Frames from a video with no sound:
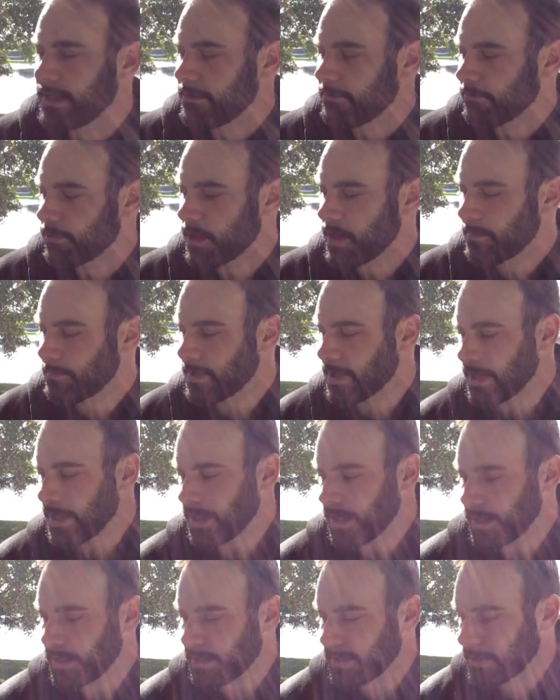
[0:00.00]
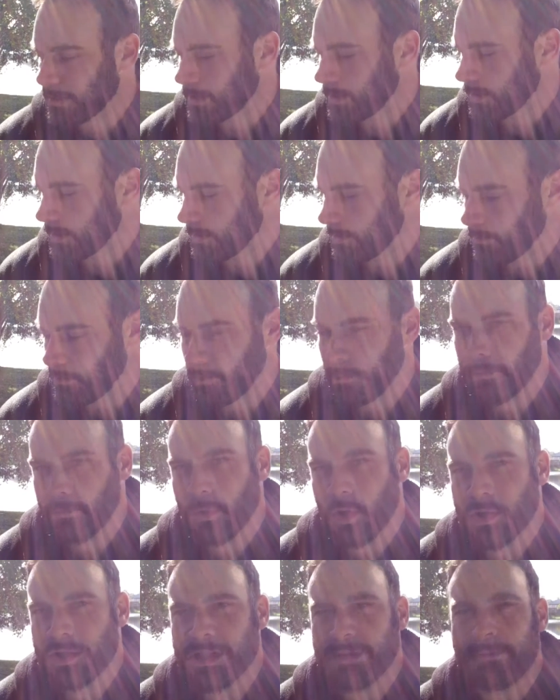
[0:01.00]
from
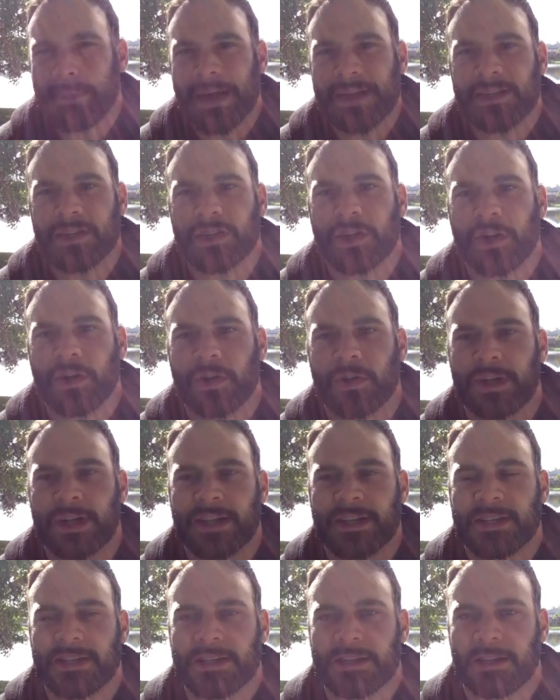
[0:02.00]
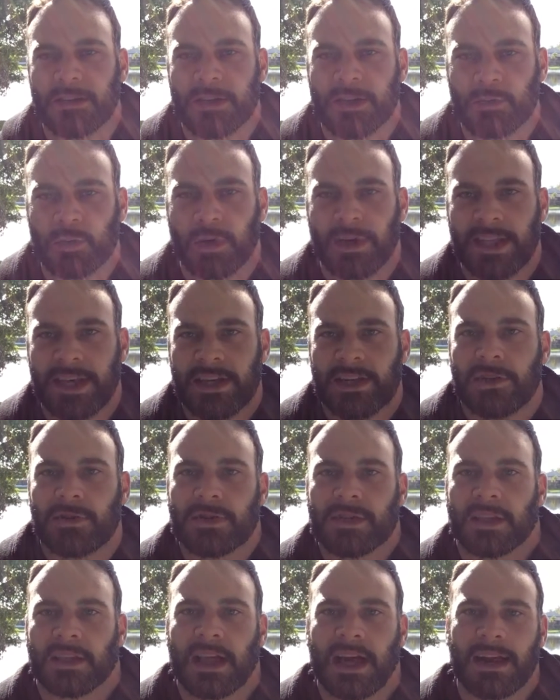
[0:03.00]
mostly Mexico is where they
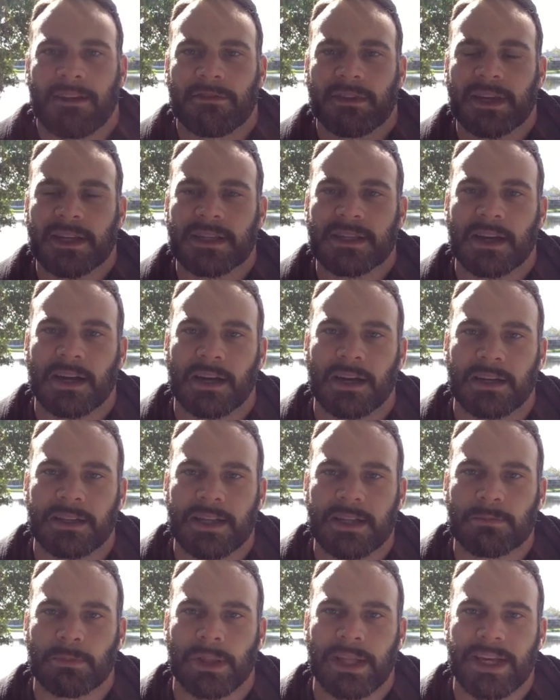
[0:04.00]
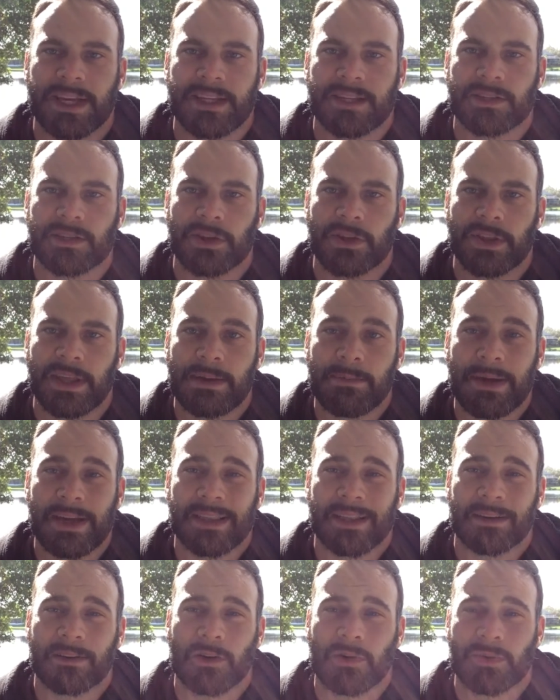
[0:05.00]
use a lot of this this plant. So they make
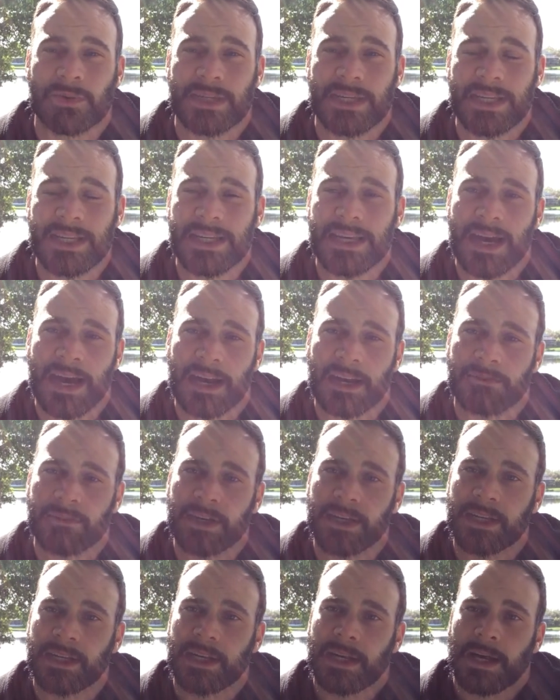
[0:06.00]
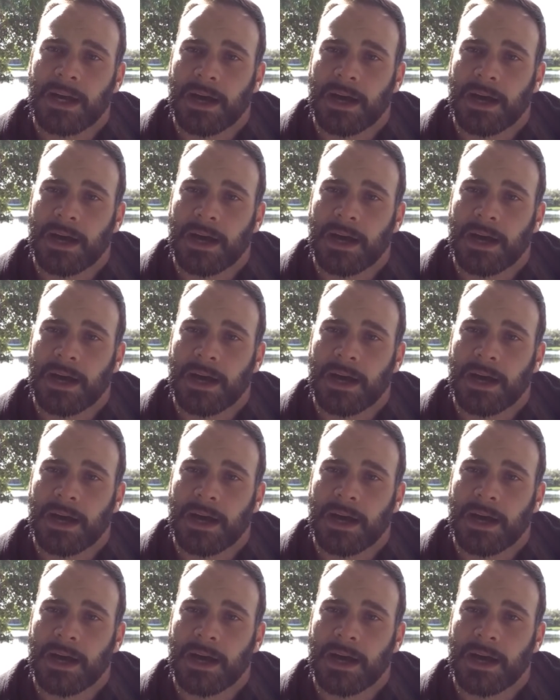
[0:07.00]
their own tea out of it.